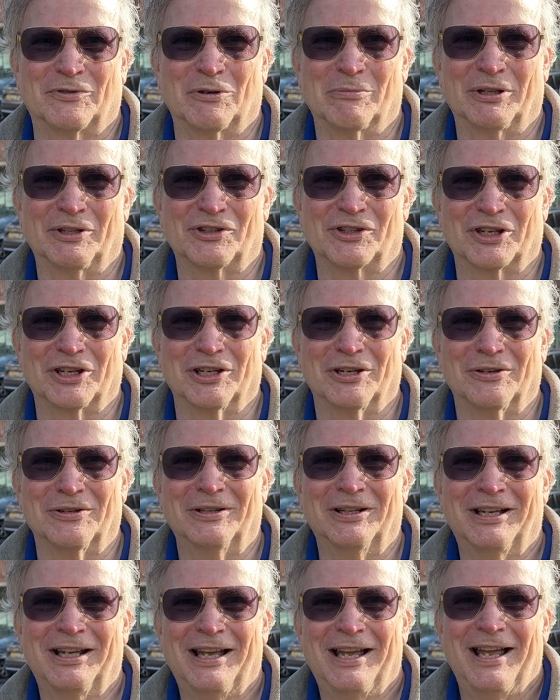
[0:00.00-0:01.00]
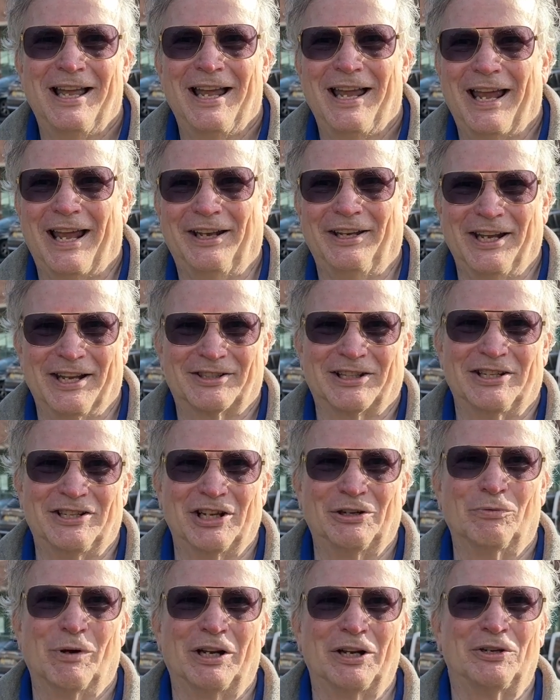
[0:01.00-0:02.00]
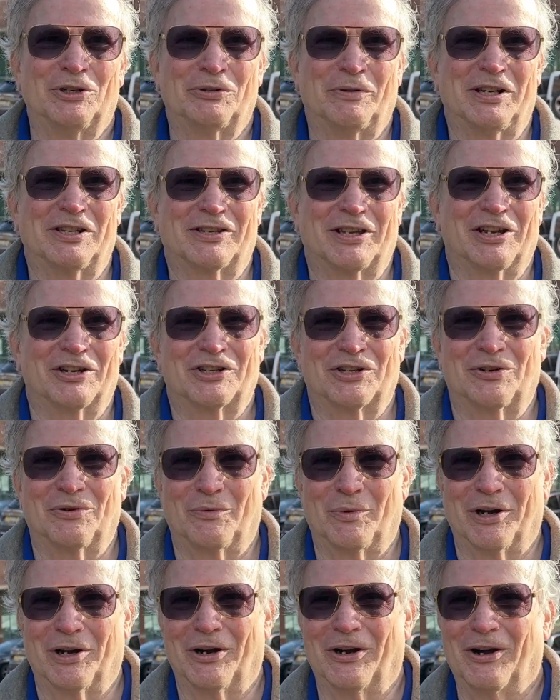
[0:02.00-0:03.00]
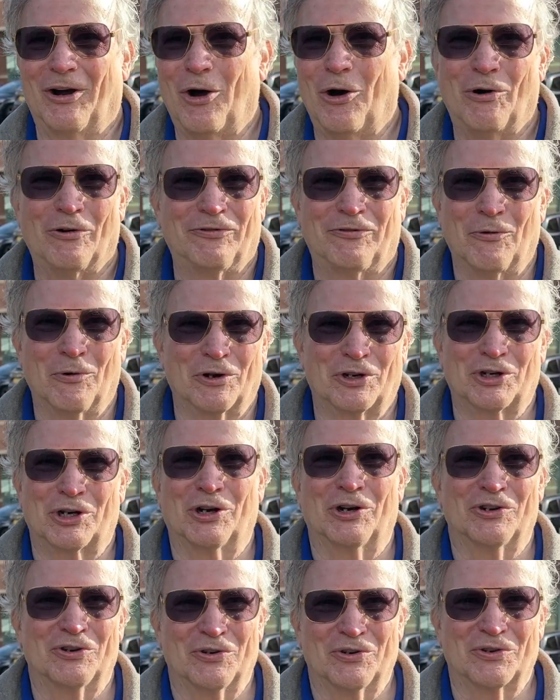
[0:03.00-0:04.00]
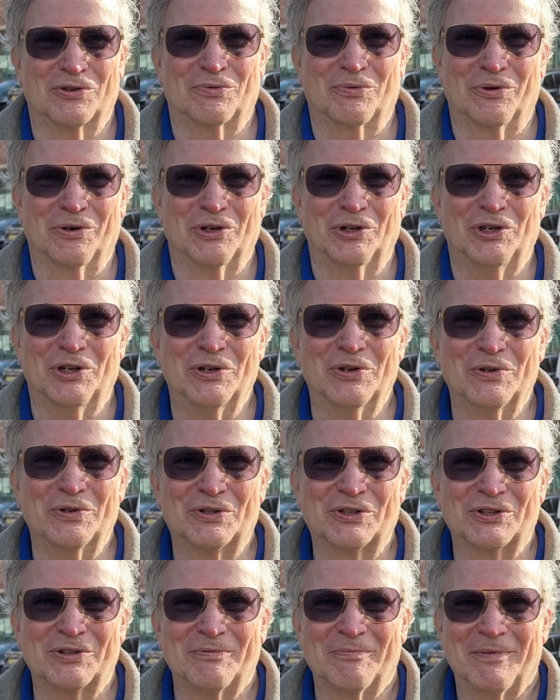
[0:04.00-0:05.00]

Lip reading: months ago. And yes, I did run into a section where all 4 chargers were in use.